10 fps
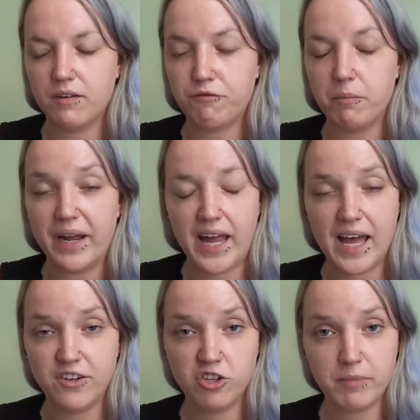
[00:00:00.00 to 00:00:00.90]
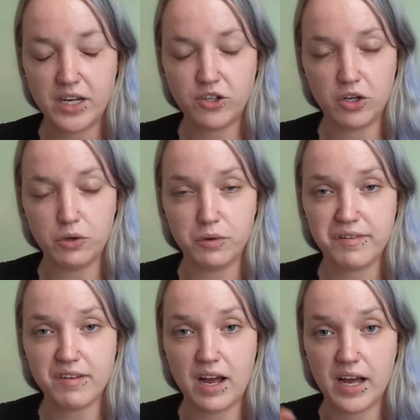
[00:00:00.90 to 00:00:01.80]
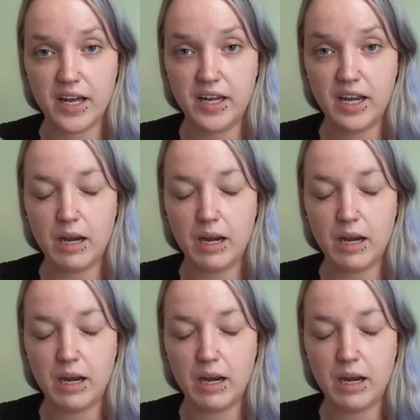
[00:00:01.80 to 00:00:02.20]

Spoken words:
from my head to my toes. I